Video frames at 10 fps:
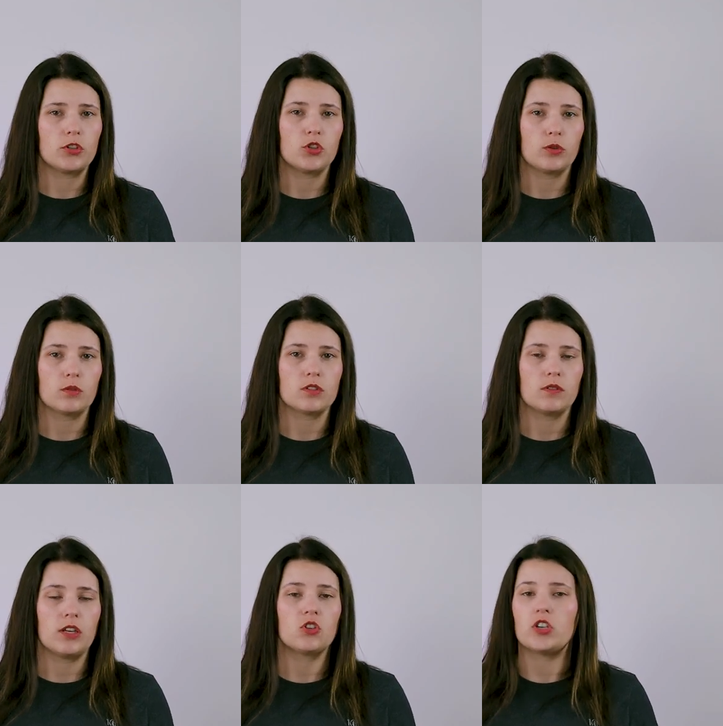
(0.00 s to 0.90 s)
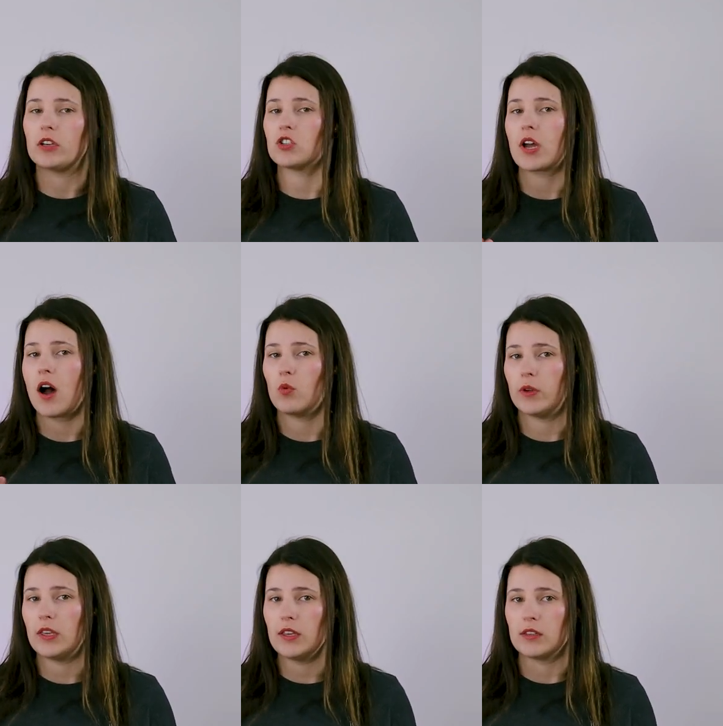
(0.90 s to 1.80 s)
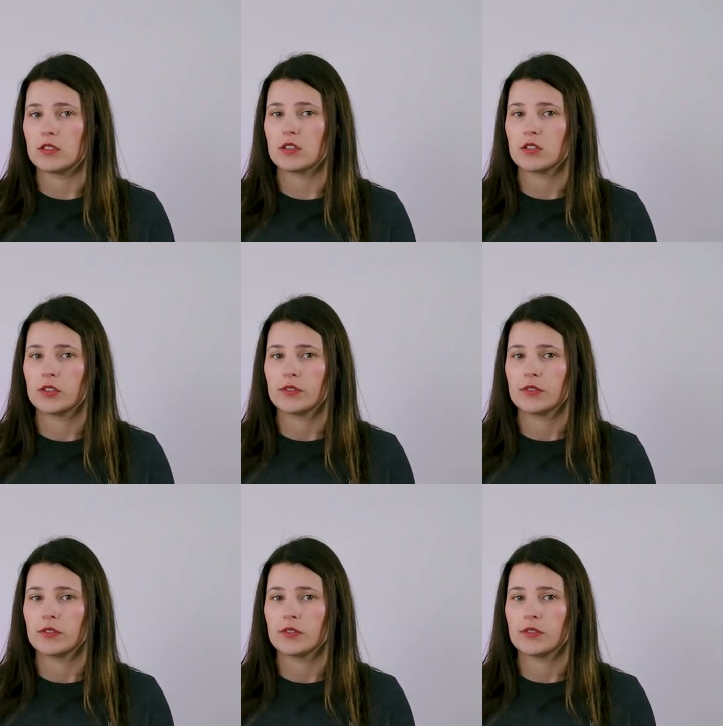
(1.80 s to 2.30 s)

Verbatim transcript: rituals, it changed how we eat.